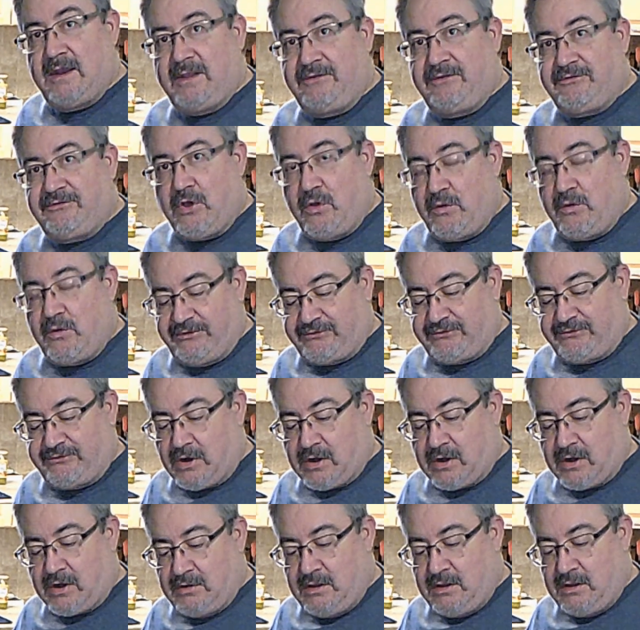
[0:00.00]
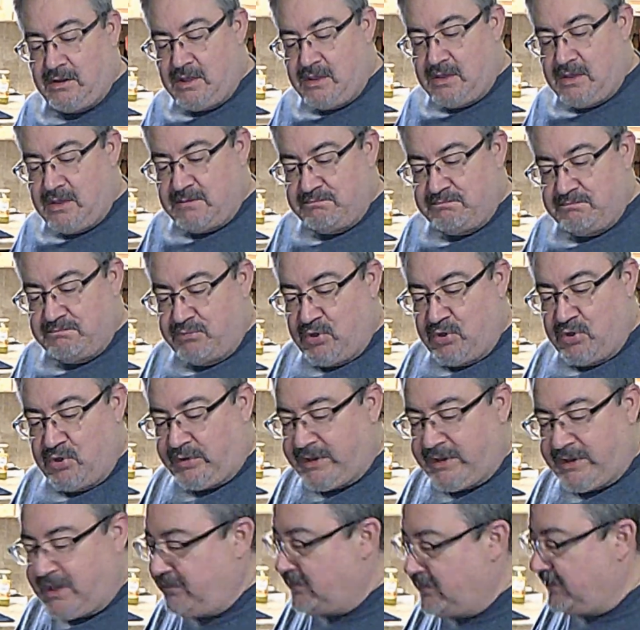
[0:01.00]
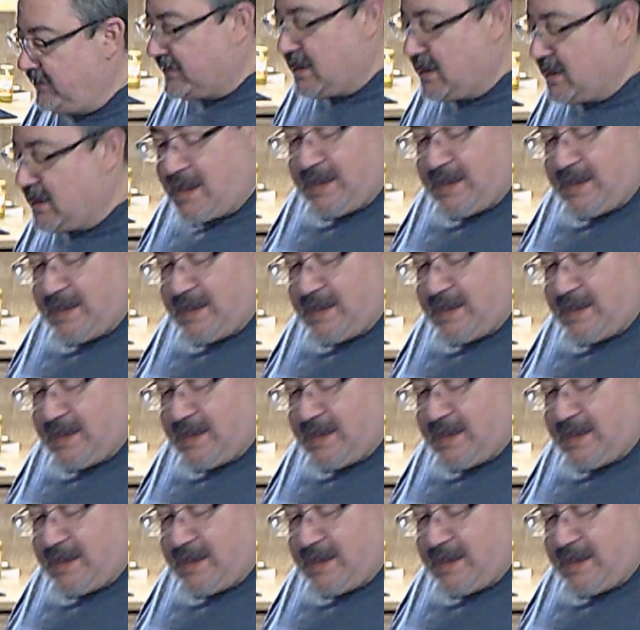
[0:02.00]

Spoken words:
go and start building this guy